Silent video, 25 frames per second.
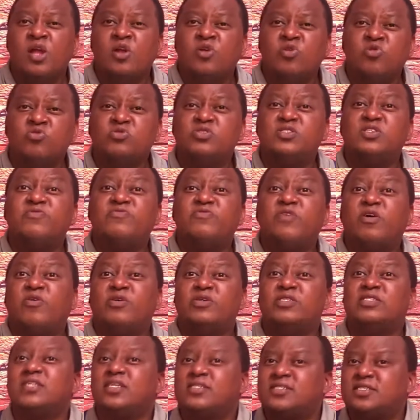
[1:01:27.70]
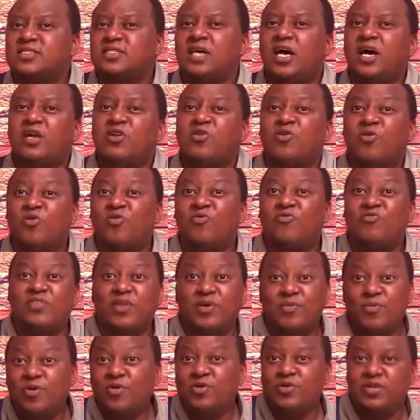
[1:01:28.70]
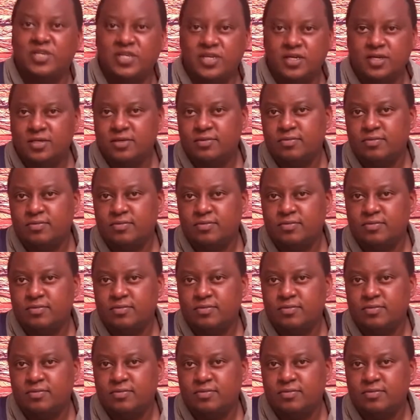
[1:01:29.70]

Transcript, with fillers: Lucifer was the son of the morning.